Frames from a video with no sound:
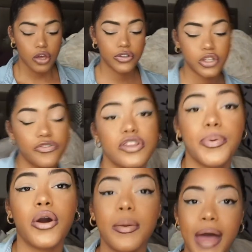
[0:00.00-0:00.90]
So for the
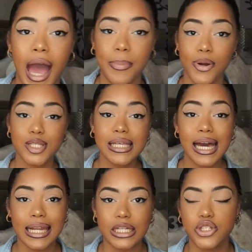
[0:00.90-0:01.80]
program that I personally
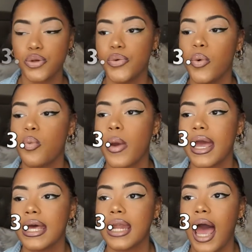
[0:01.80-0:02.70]
got into,
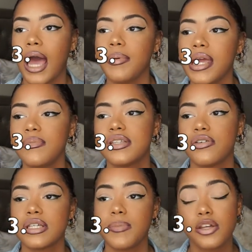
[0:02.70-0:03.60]
when I became
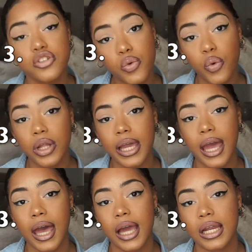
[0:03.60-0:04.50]
serious about school
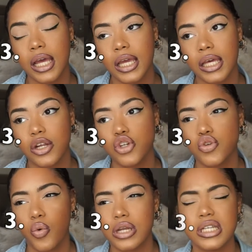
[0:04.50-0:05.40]
again in
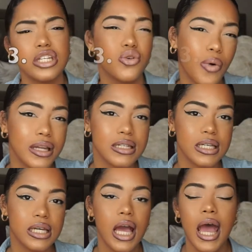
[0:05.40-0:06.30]

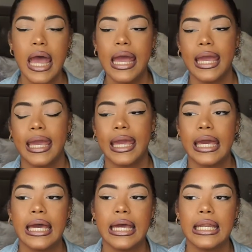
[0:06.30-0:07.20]
2020
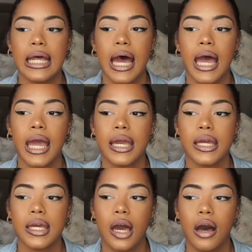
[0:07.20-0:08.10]
and
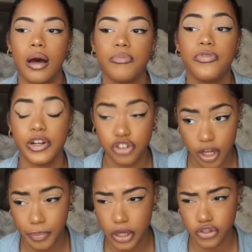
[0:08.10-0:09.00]
I um, finished
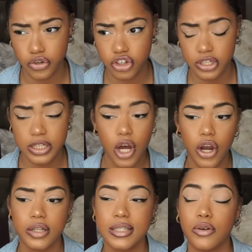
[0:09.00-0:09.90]
up my Associates in
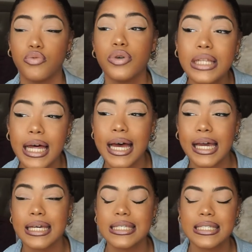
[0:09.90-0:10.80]
Arts, I
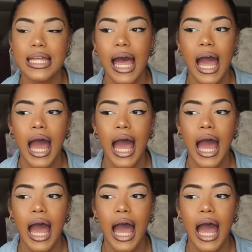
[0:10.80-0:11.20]
realized